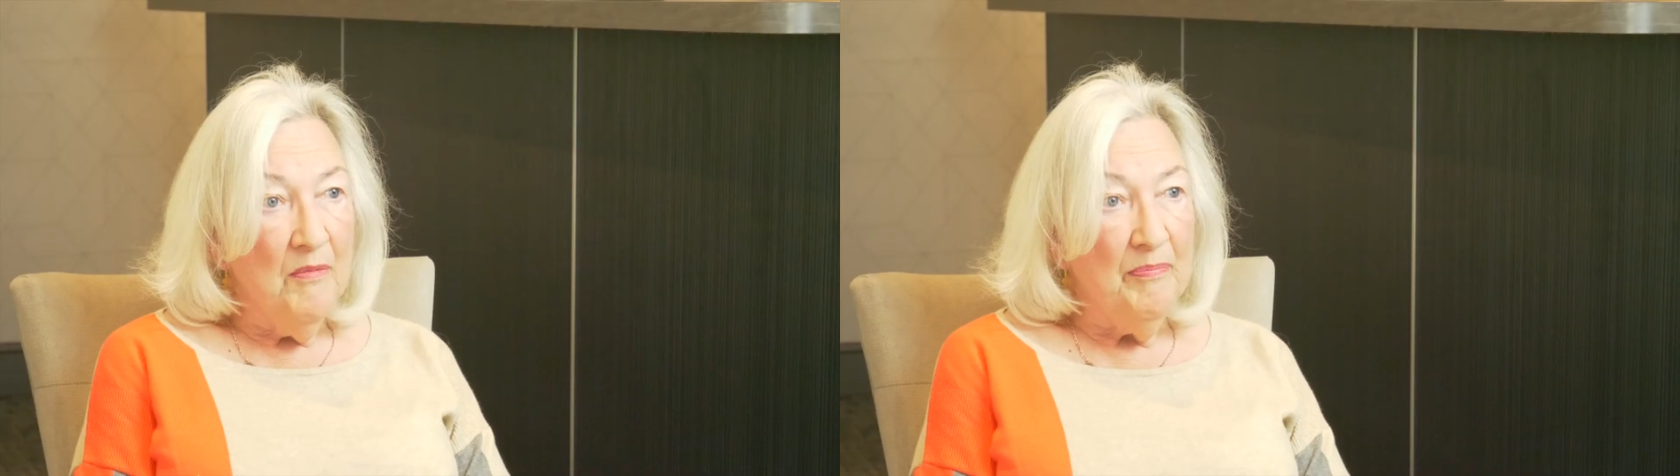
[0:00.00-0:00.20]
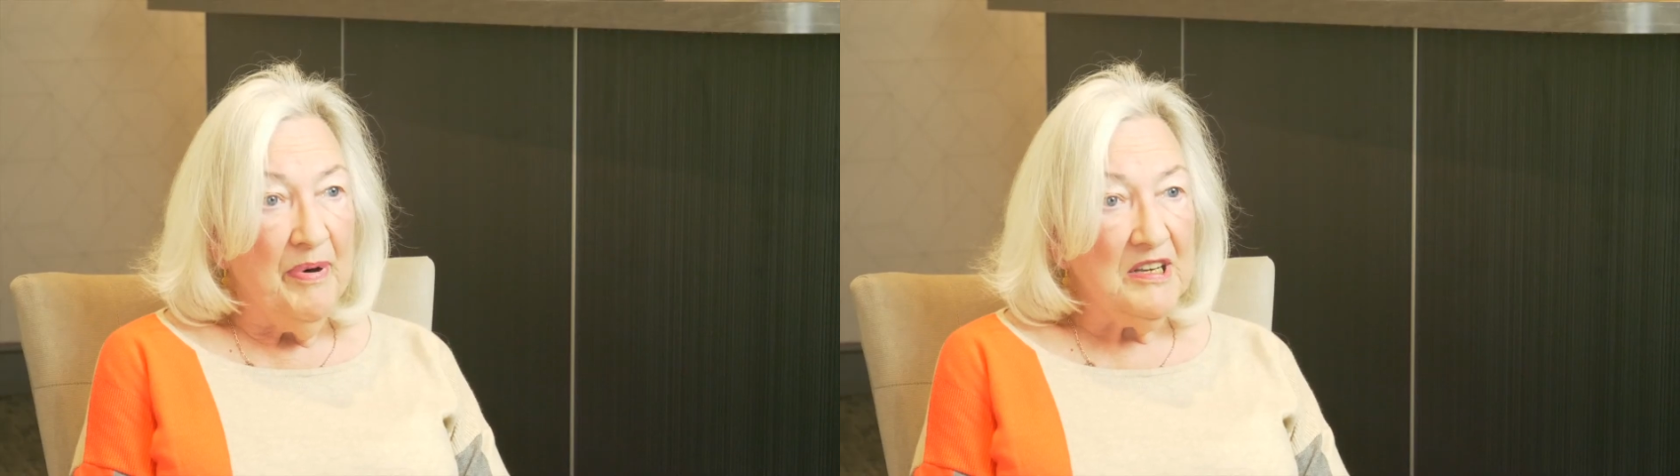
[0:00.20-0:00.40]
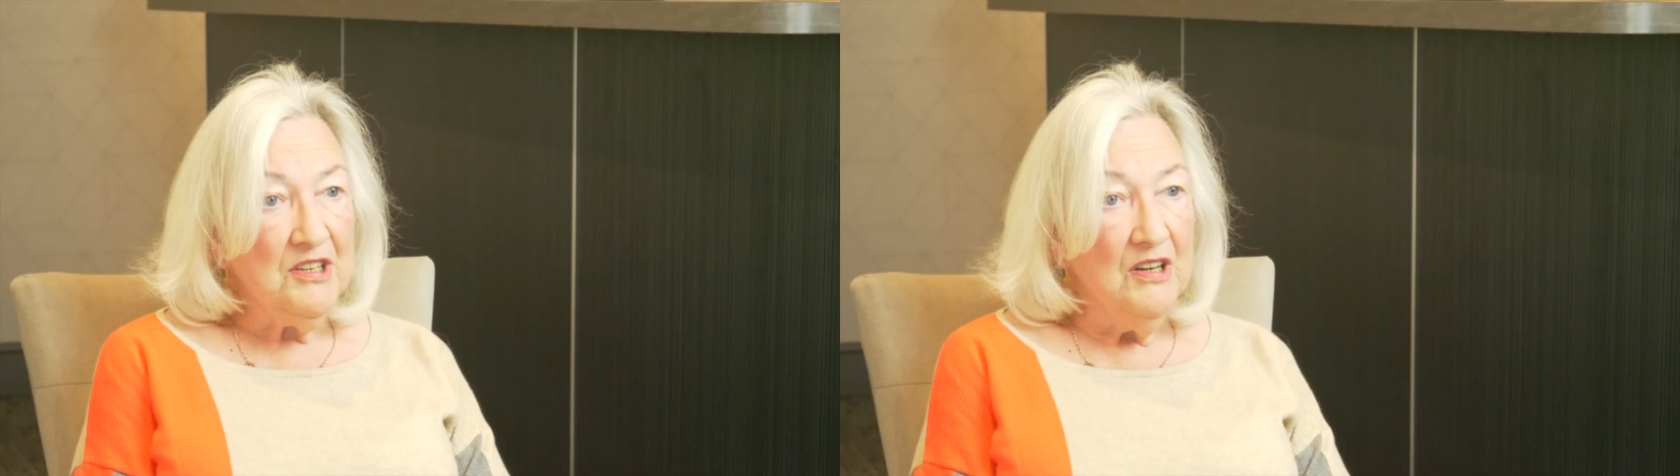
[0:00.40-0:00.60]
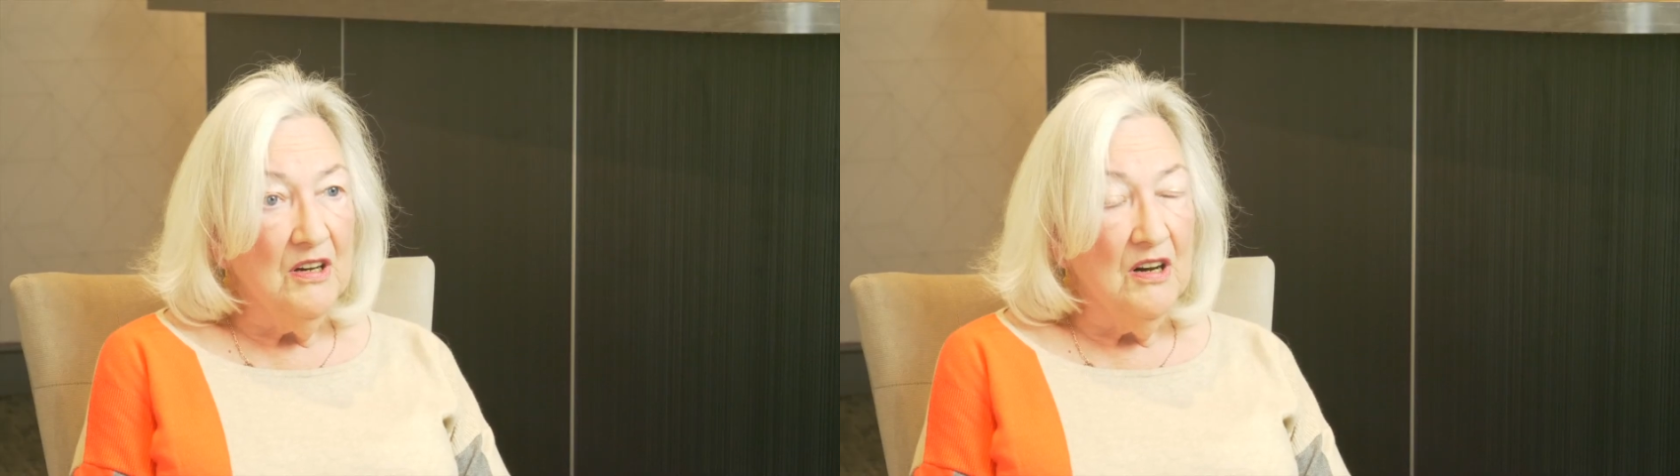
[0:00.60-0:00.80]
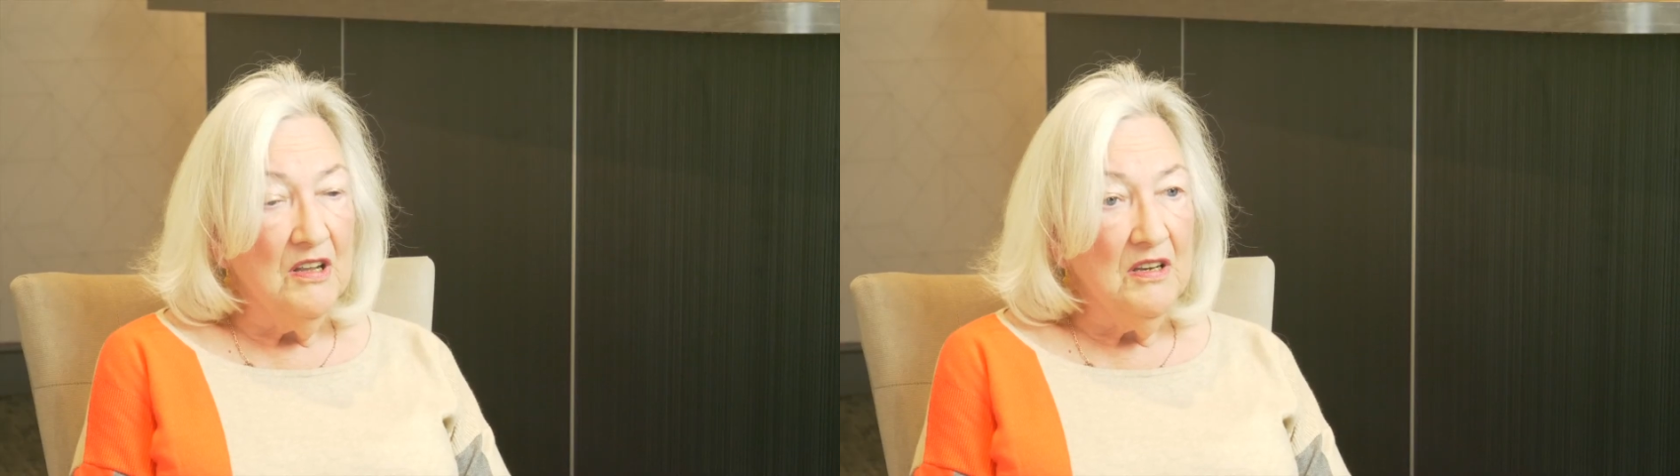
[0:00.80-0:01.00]
But
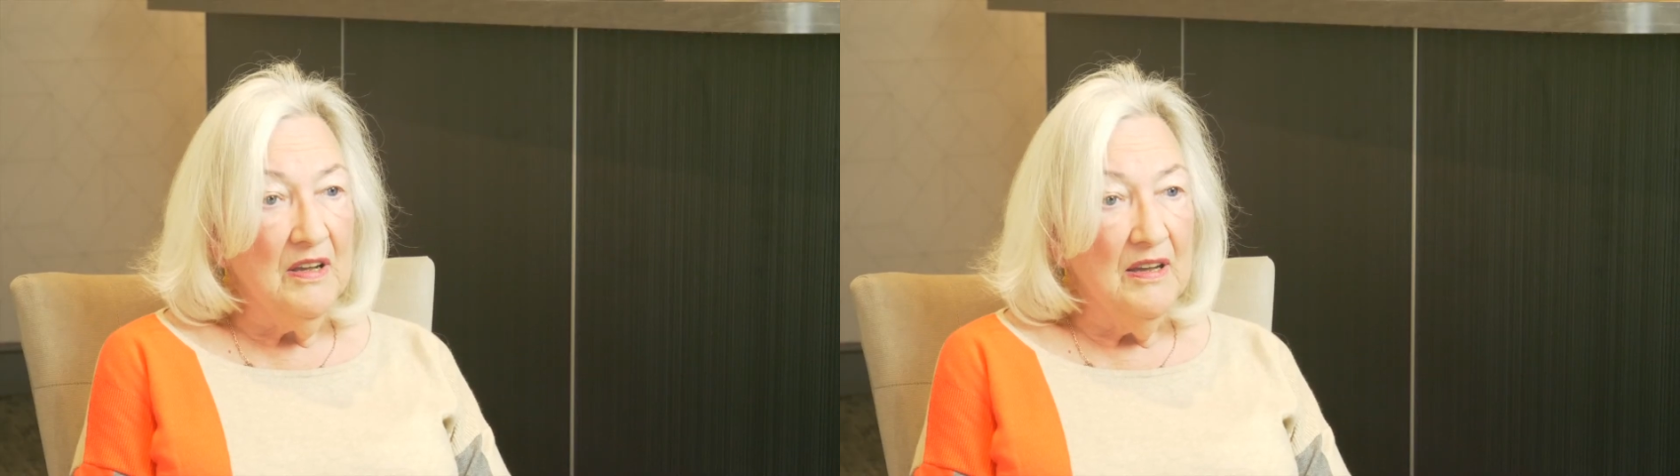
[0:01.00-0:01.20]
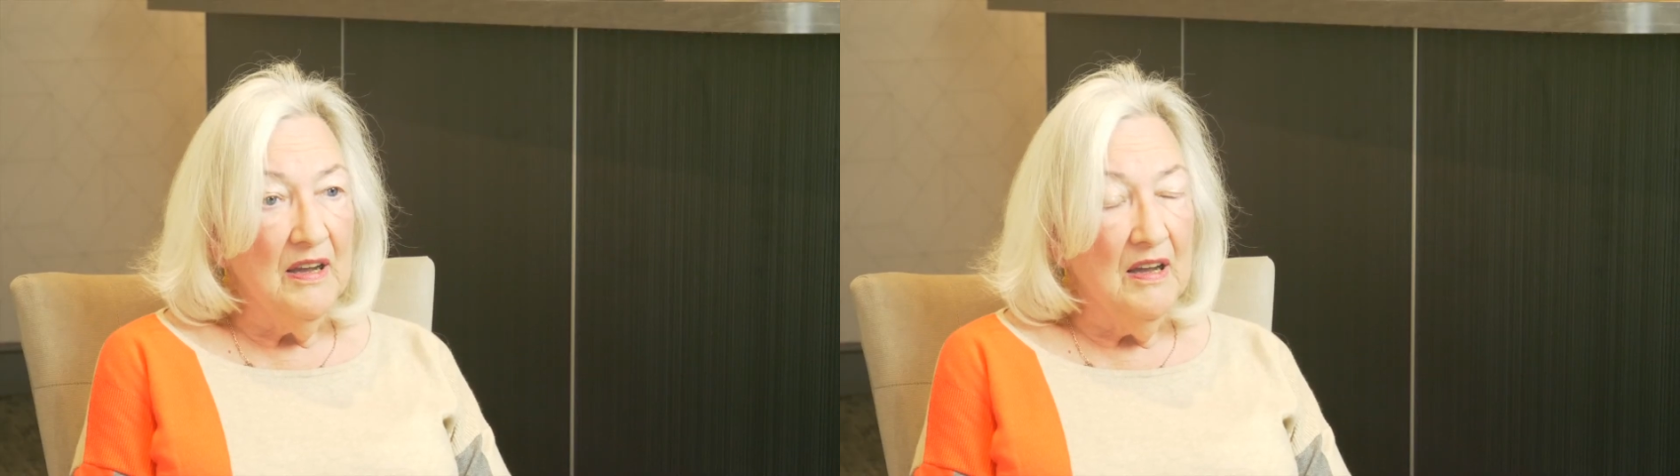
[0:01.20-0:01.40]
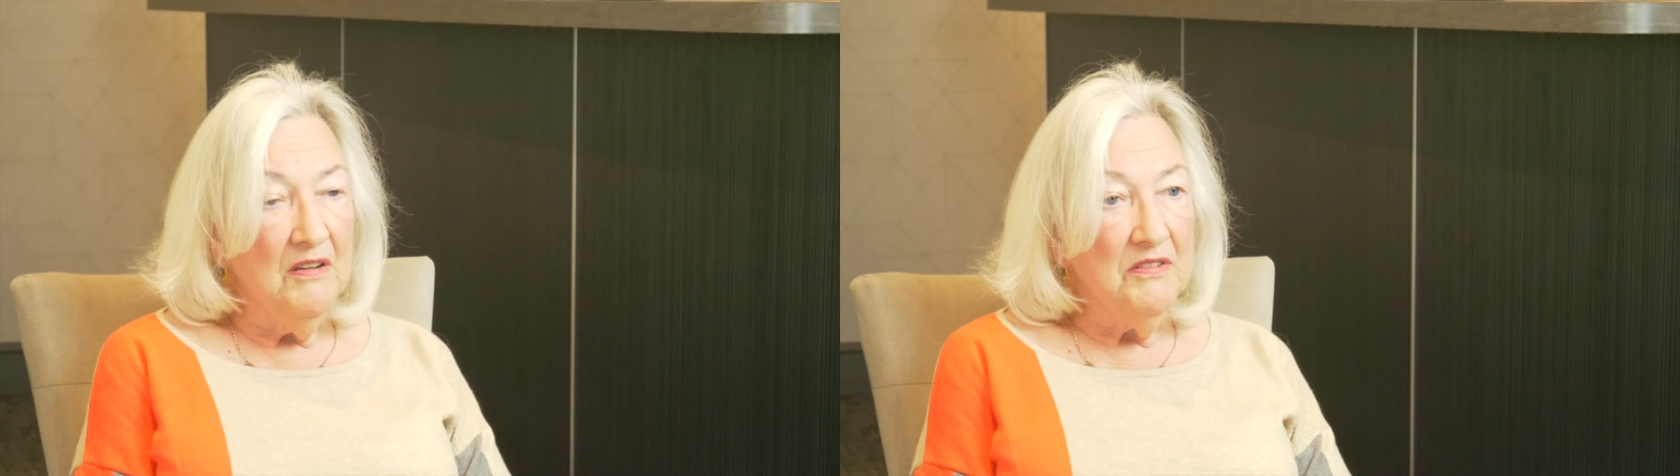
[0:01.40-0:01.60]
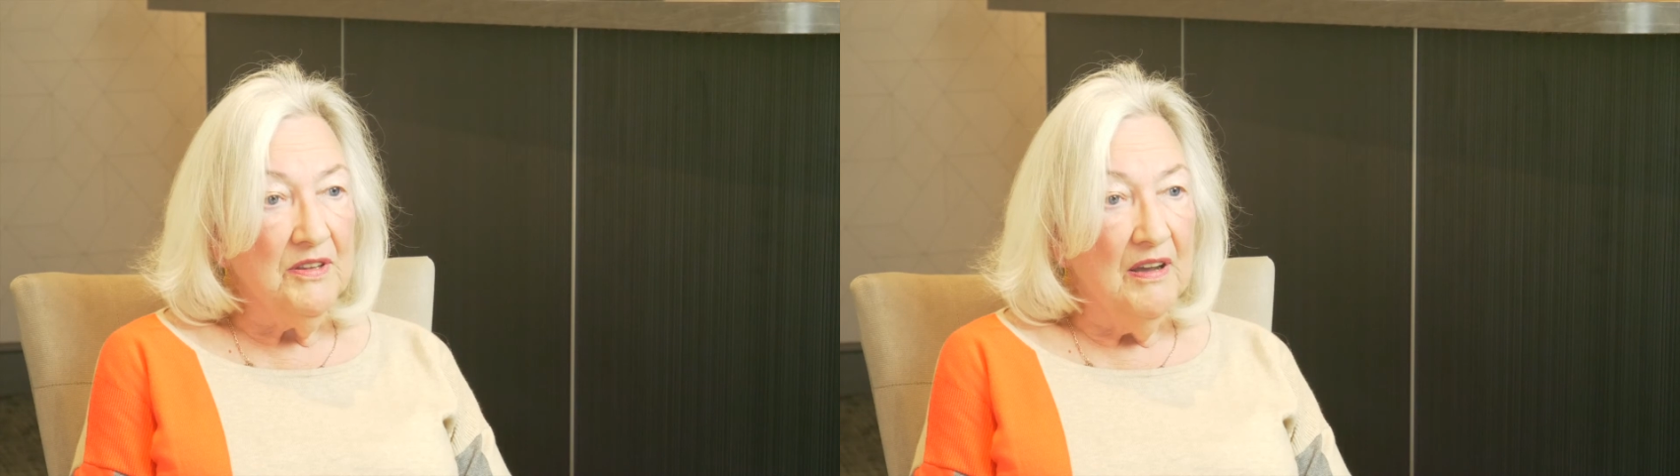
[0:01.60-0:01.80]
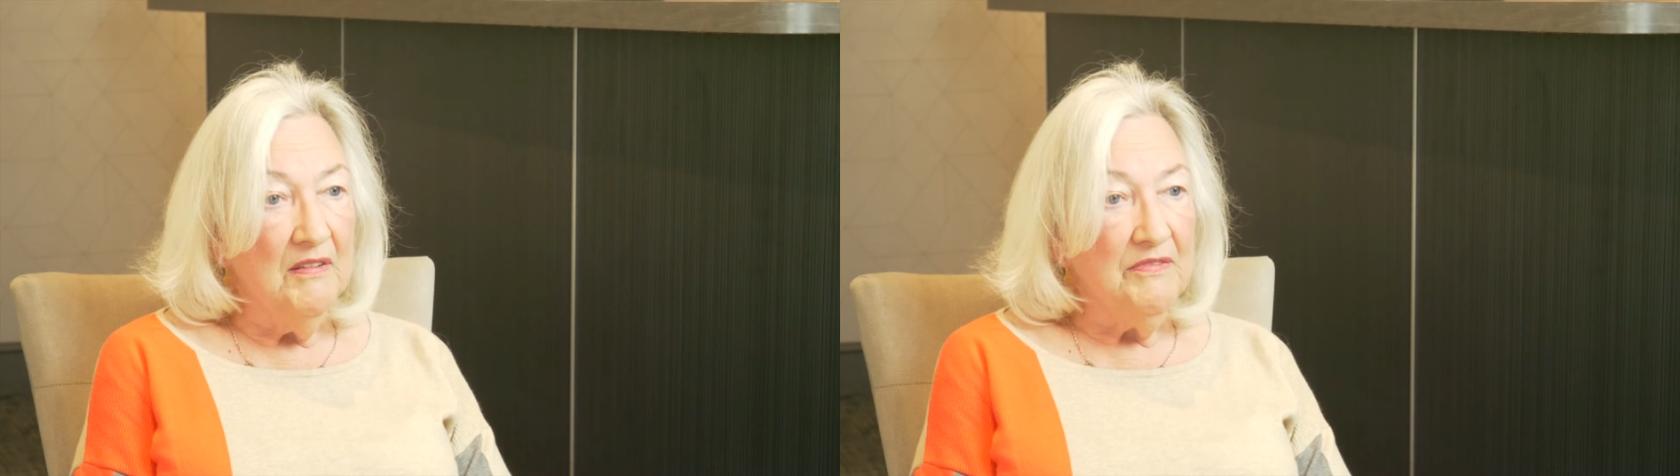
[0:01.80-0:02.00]
on
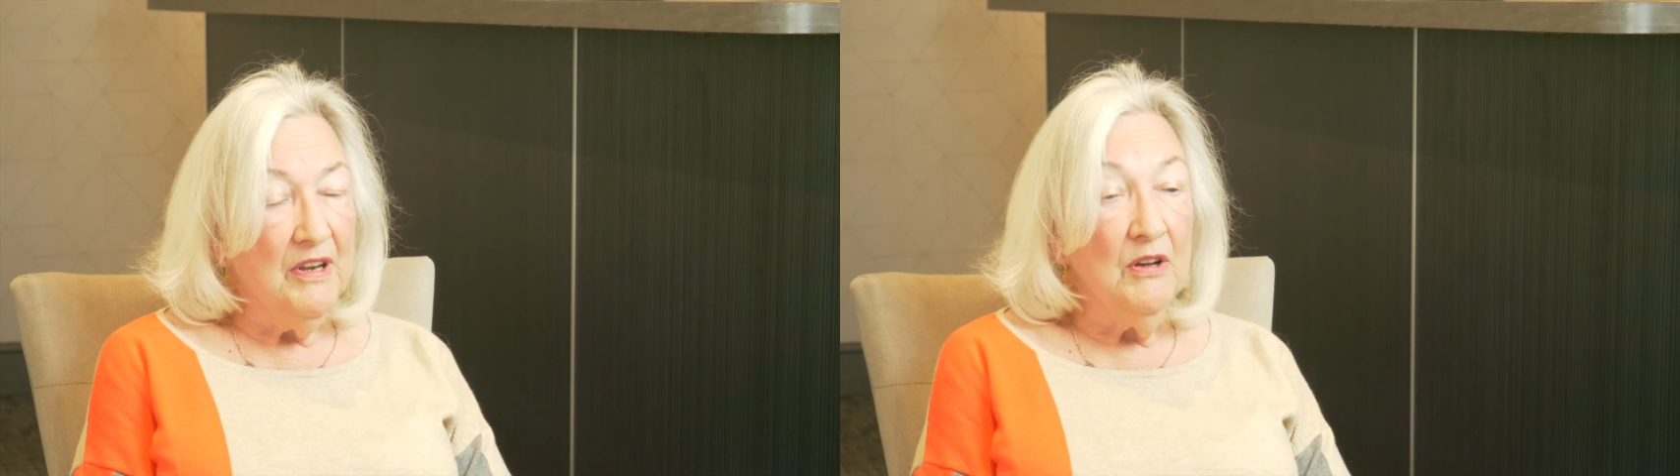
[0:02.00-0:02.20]
the